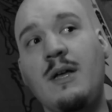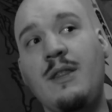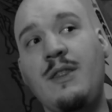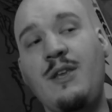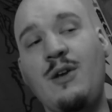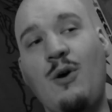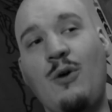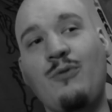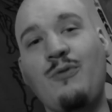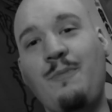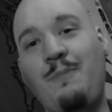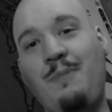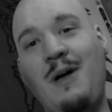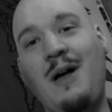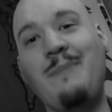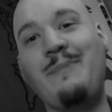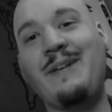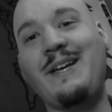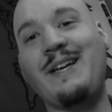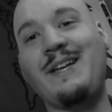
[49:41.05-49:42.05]
The Old
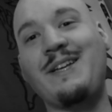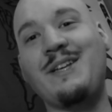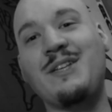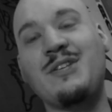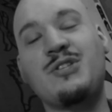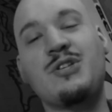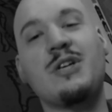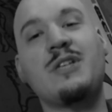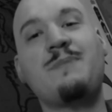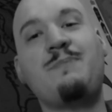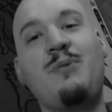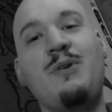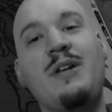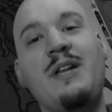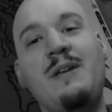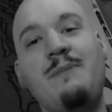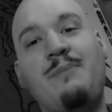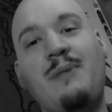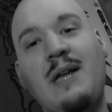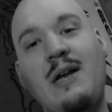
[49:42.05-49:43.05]
Republic just put
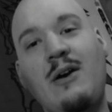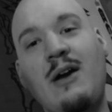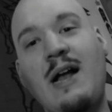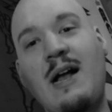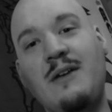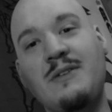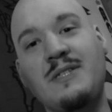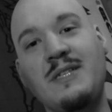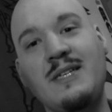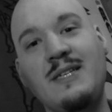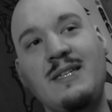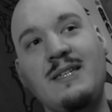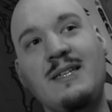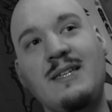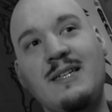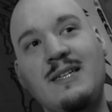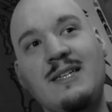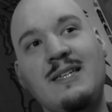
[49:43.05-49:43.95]
in player housing,